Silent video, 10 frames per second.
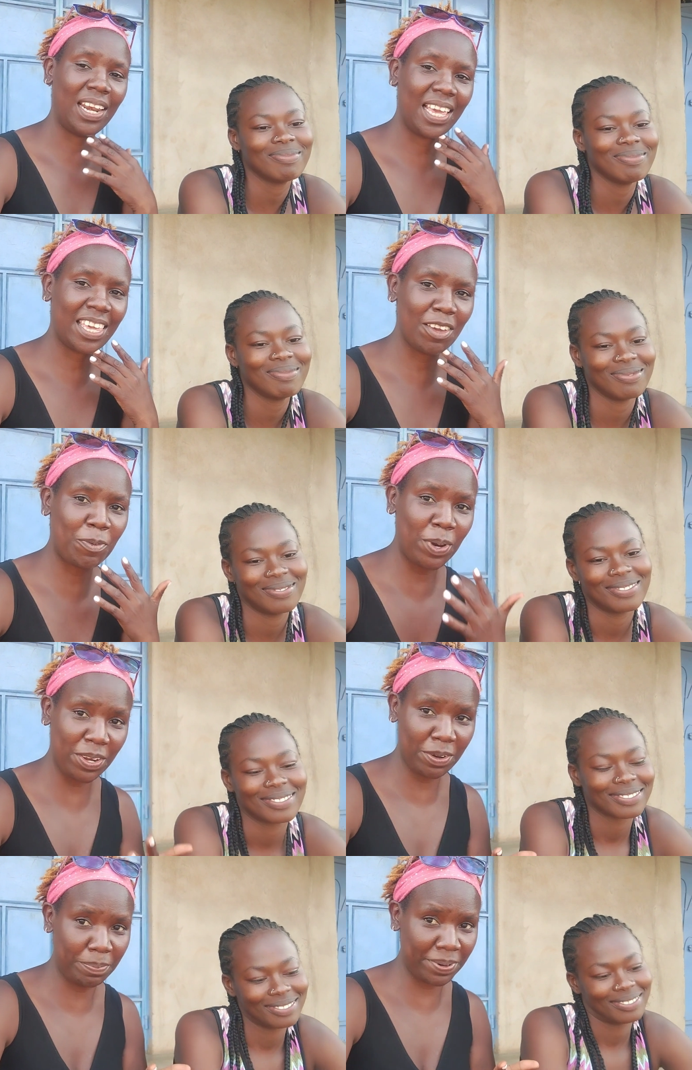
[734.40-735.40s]
Speaker 1: Like you, when
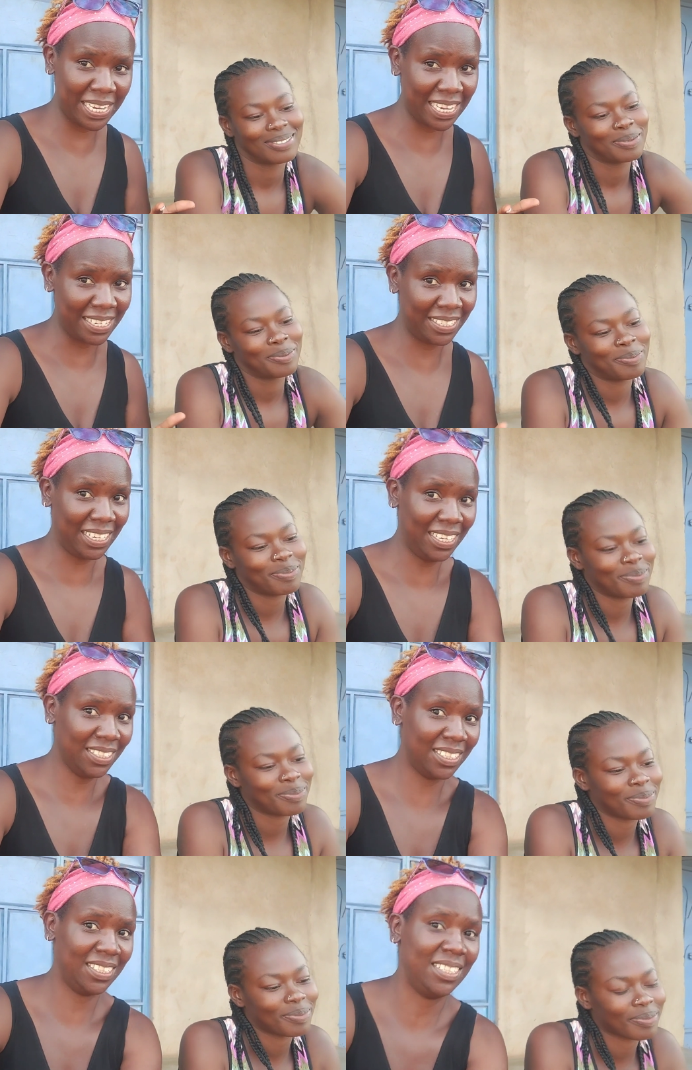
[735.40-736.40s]
you're praying in
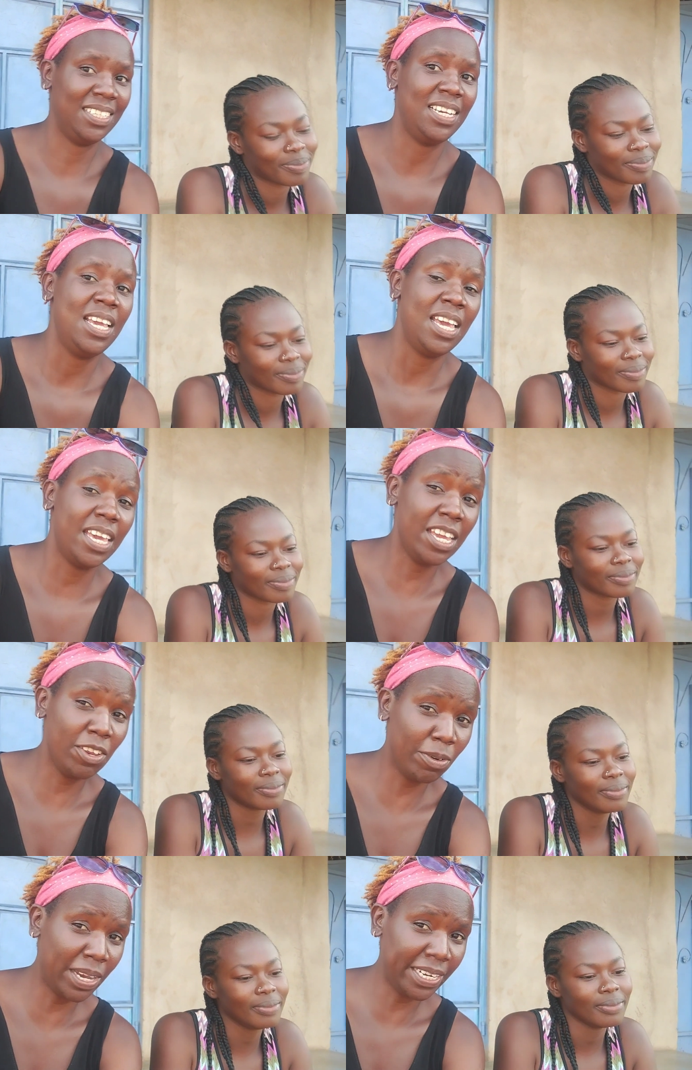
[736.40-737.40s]
church. In
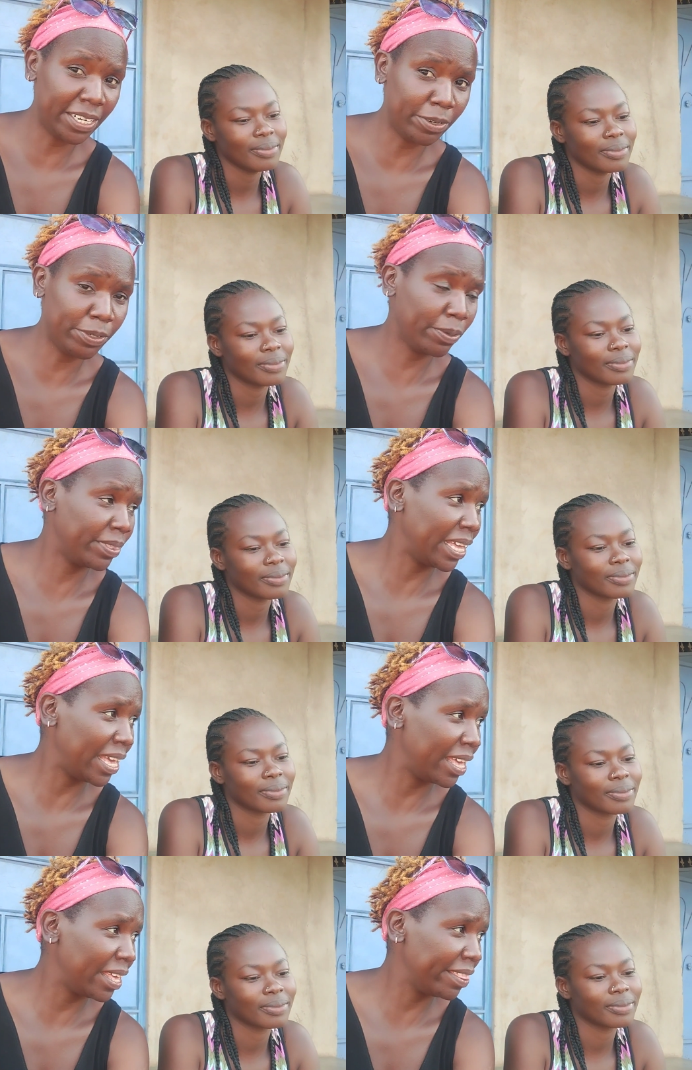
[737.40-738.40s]
Uganda also
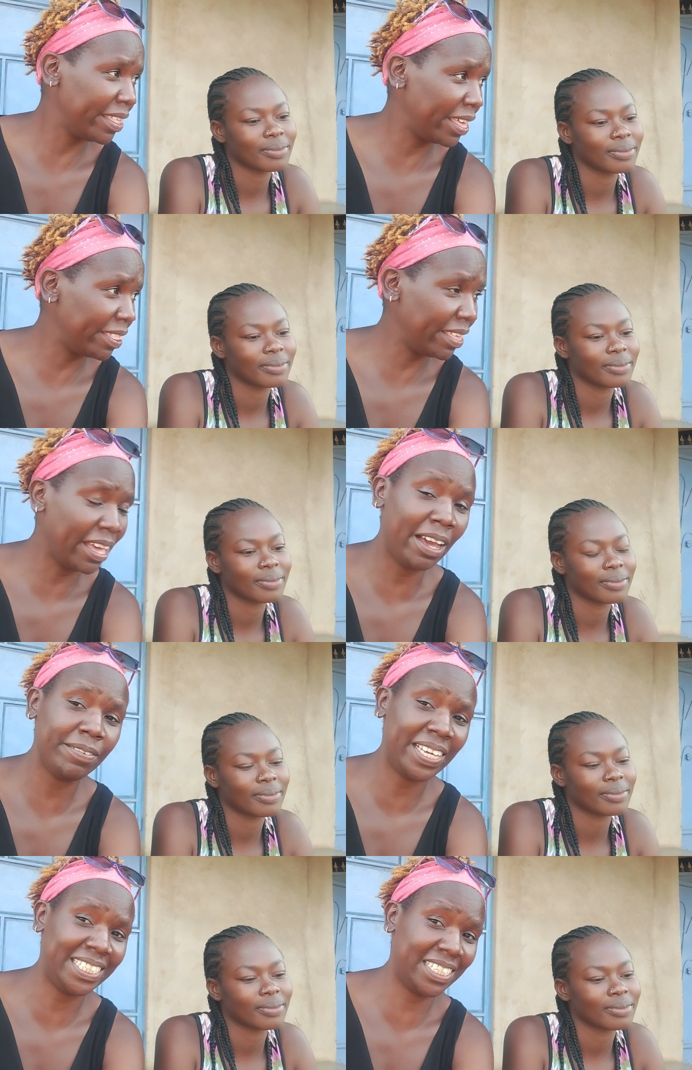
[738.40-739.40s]
they, they, they
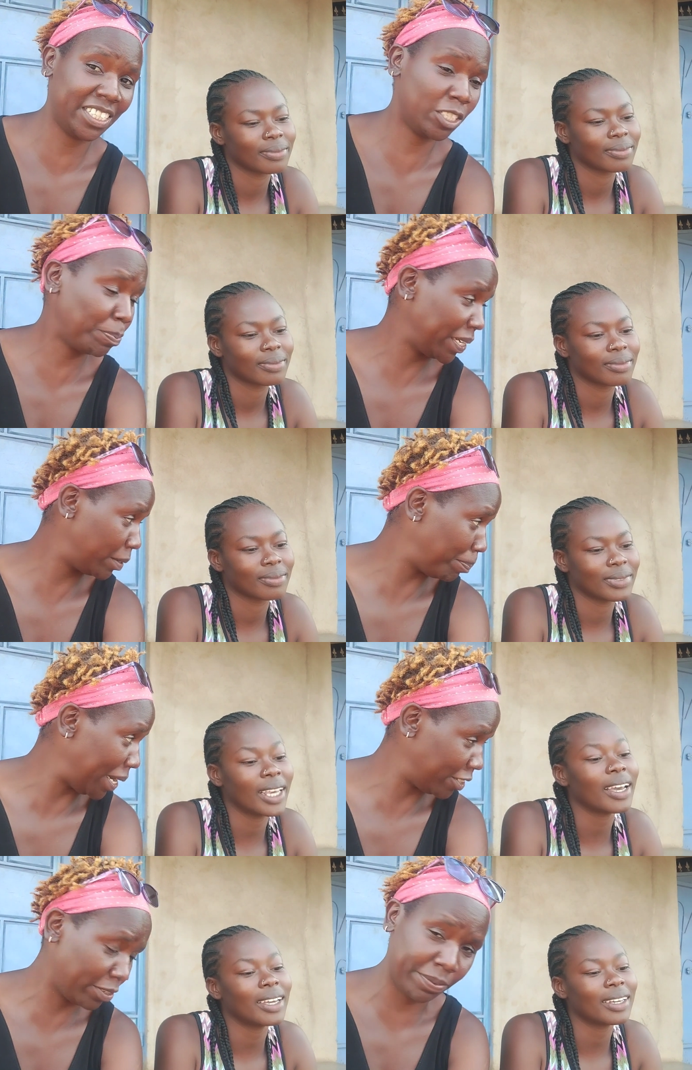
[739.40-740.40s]
have that respect
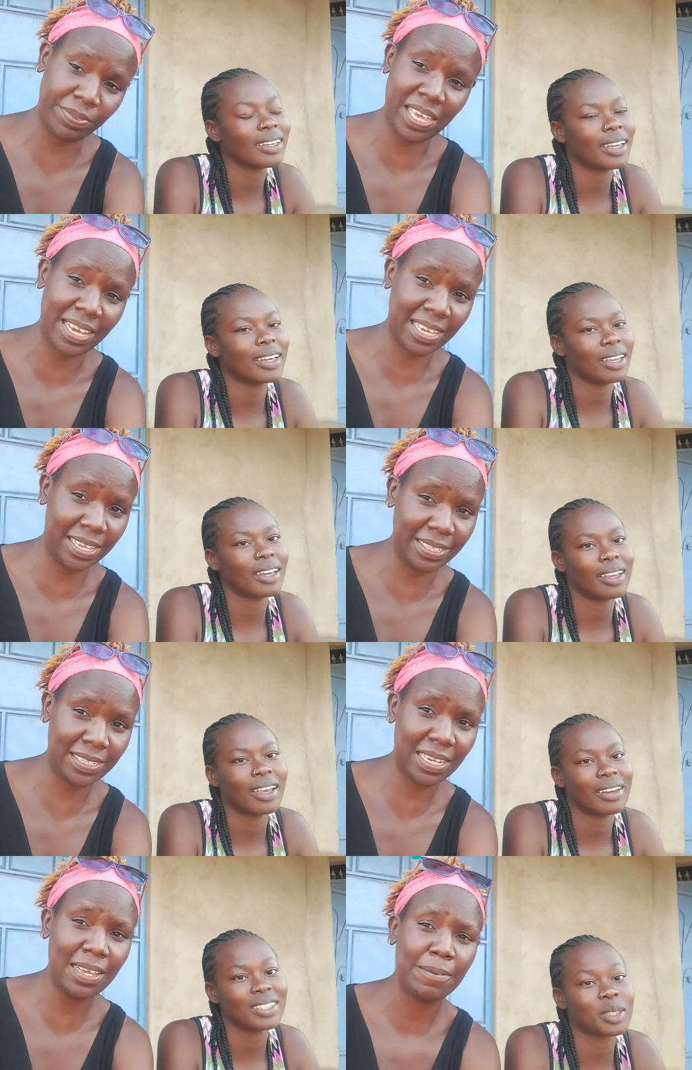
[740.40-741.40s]
part of their
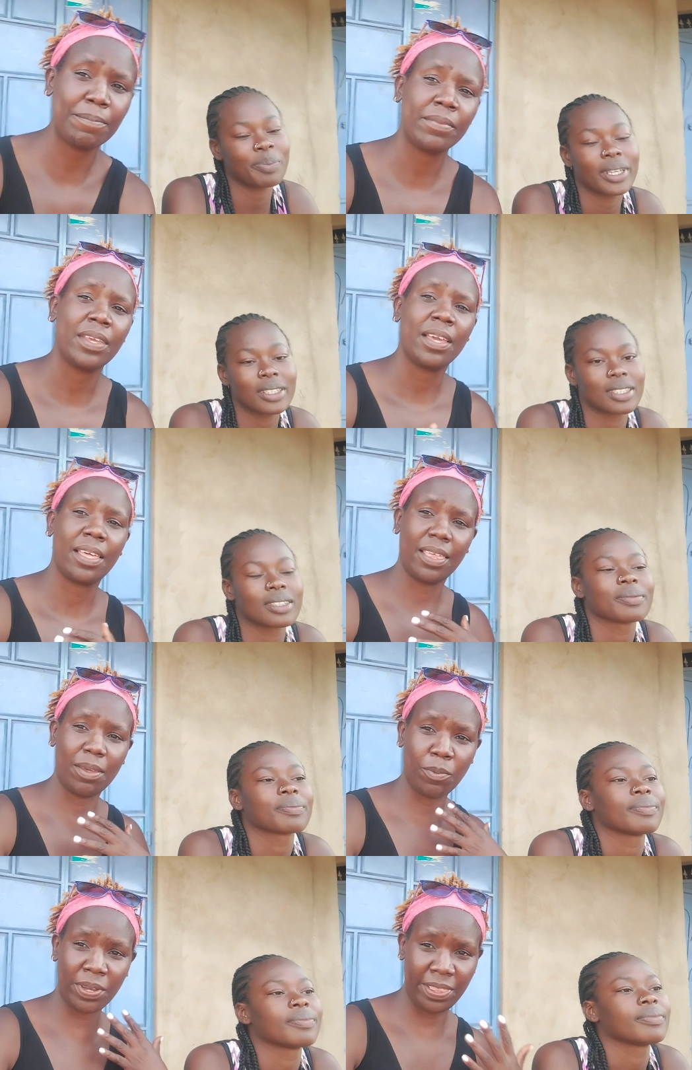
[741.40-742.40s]
culture
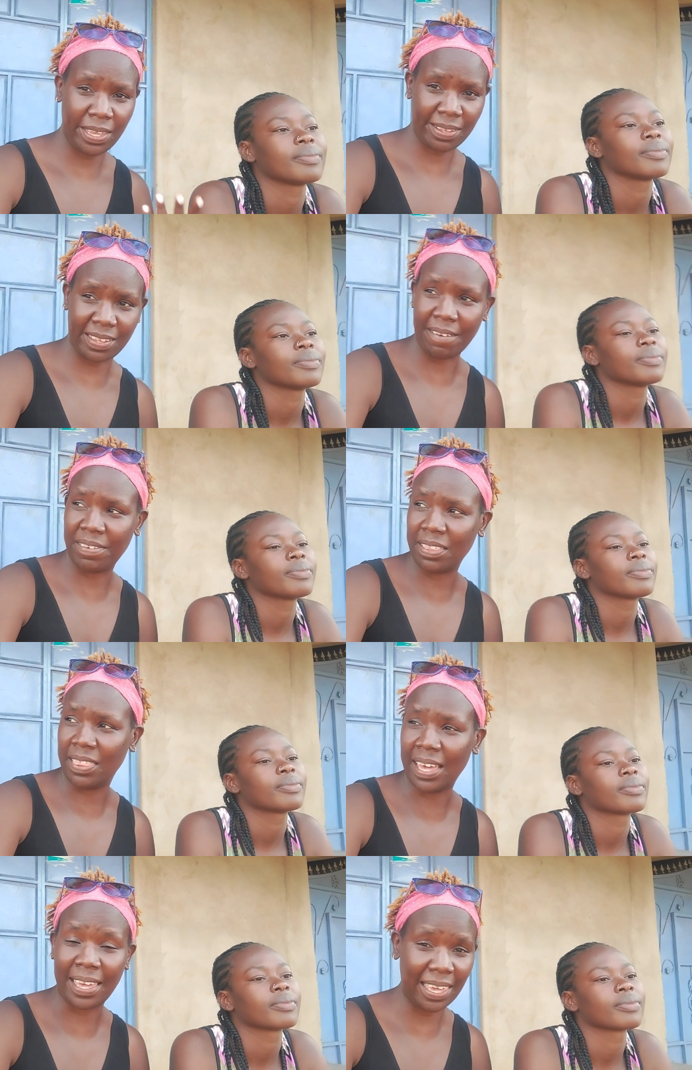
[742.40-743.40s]
when they are serving
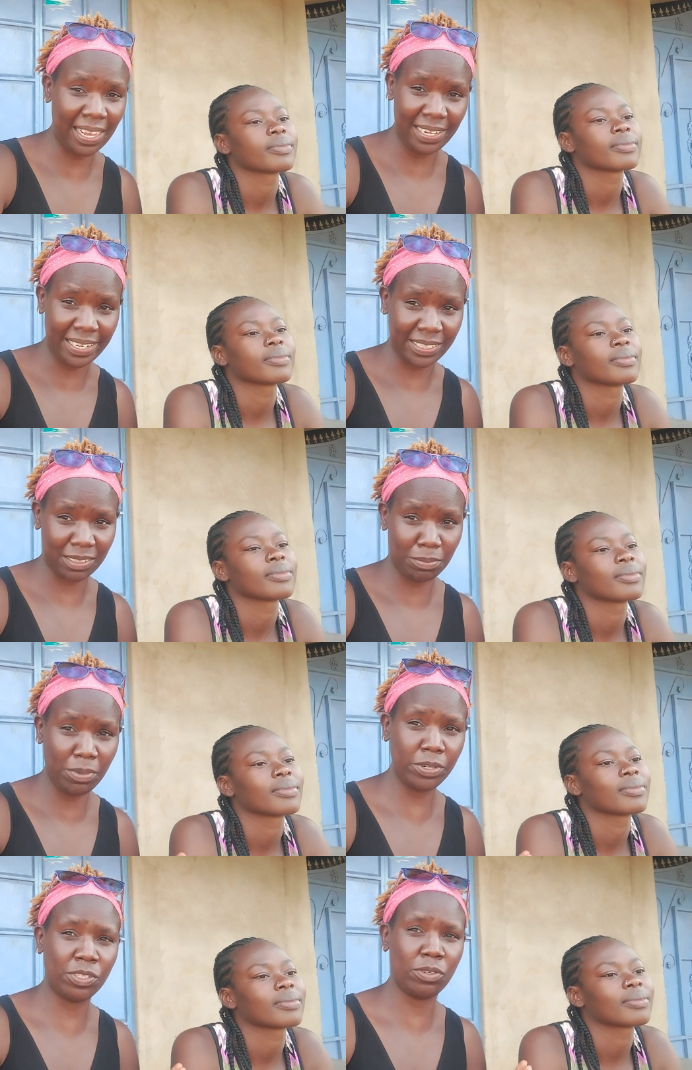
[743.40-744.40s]
their elders.
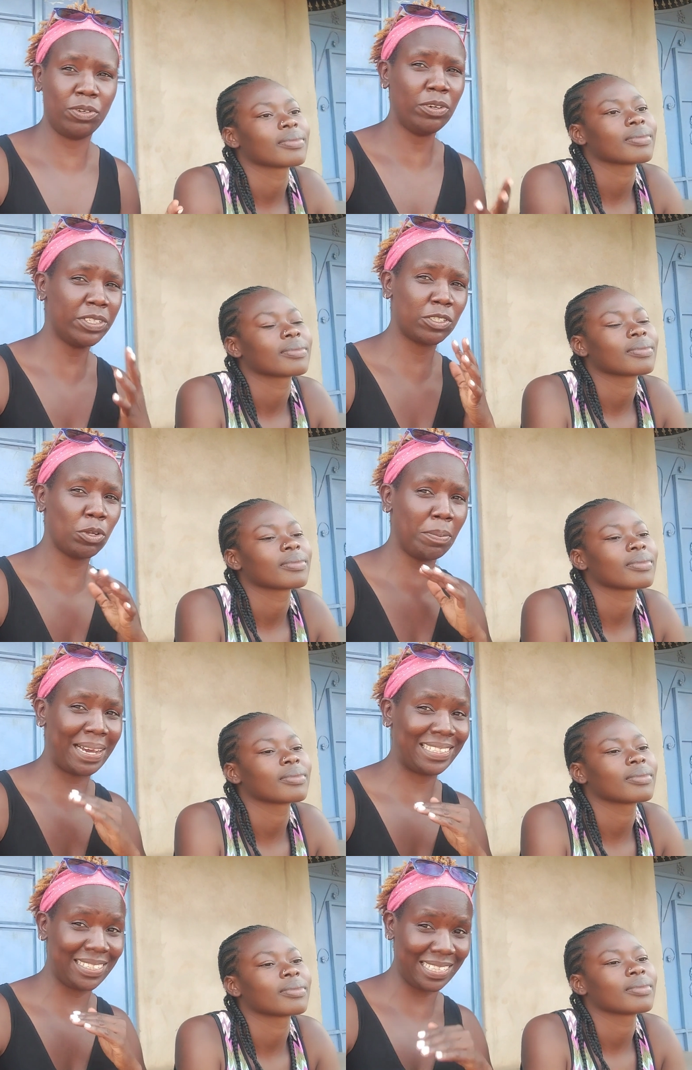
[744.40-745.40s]
More so, not so
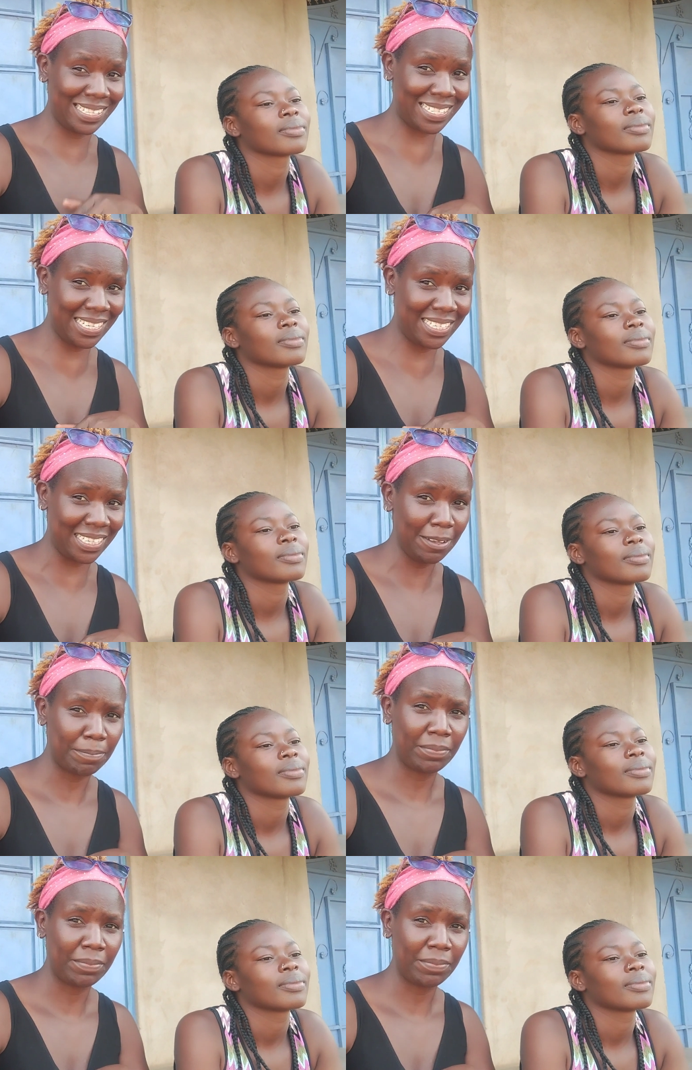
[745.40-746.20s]
much in the city,